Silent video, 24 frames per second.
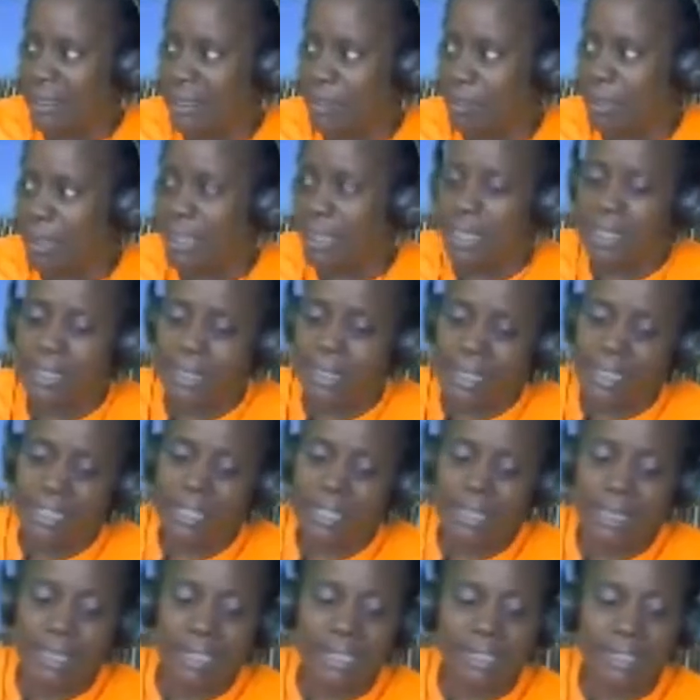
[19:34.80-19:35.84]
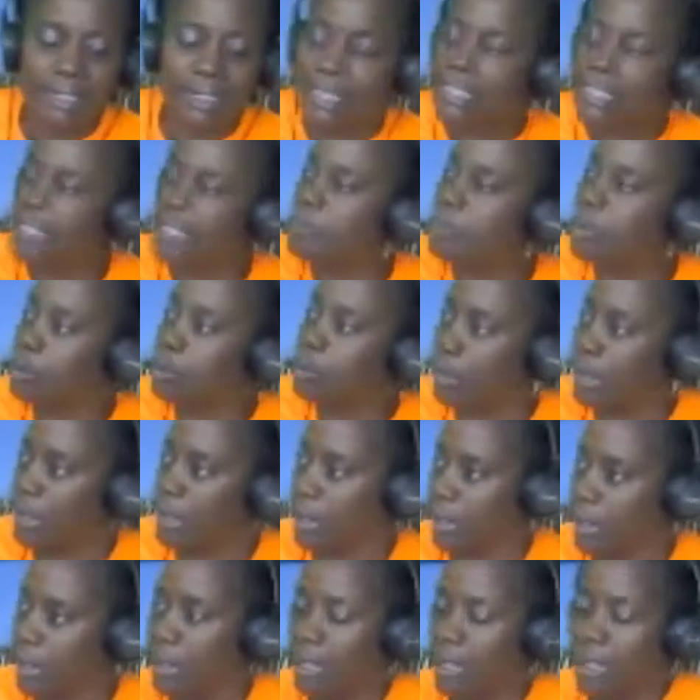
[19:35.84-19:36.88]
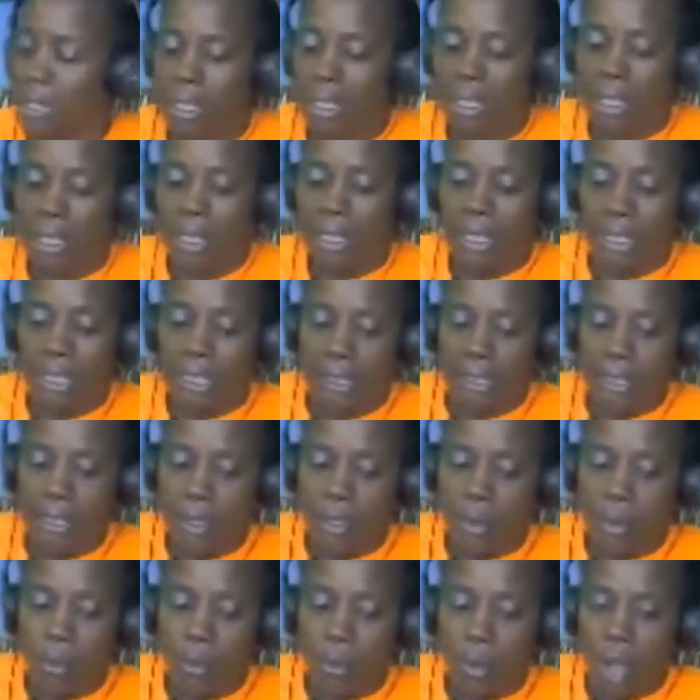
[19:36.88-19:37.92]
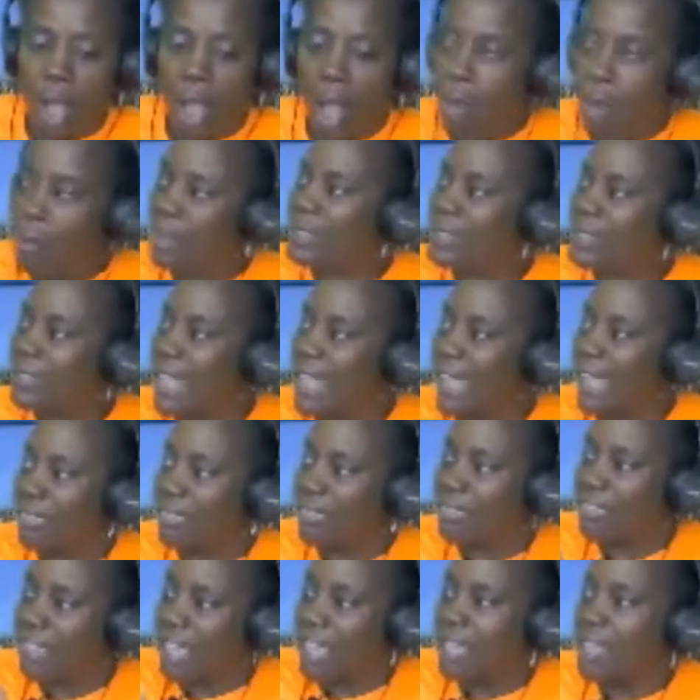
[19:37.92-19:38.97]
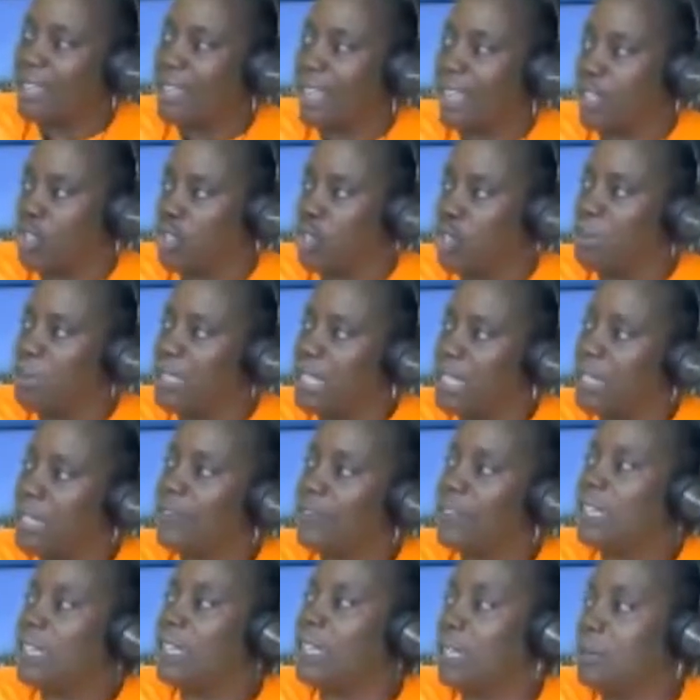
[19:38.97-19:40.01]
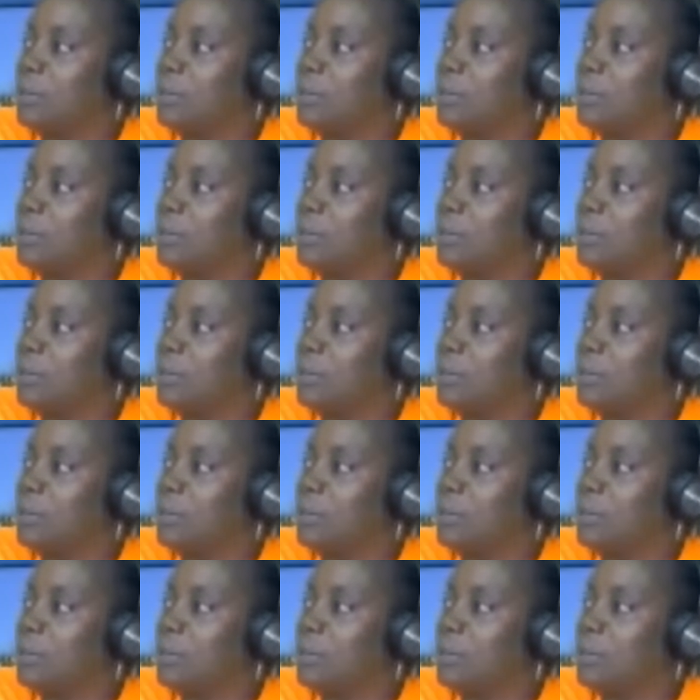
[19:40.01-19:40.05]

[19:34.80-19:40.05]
but let's be real. How is that thing that you're believing in